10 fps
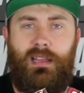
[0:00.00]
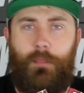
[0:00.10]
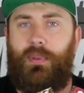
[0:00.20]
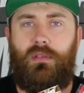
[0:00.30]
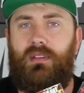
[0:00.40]

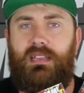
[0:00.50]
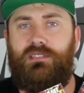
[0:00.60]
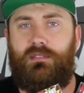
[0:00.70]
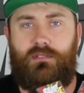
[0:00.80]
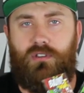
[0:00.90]

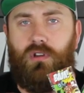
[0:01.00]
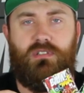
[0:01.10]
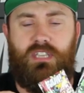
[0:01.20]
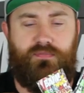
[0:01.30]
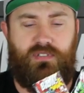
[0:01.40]
abilities and
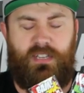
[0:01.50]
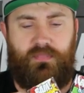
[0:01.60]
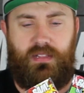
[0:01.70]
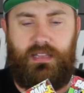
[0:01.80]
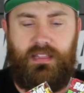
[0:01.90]
cursive or
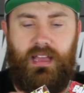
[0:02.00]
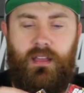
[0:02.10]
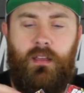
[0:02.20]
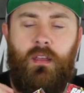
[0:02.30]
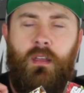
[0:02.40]
something like that.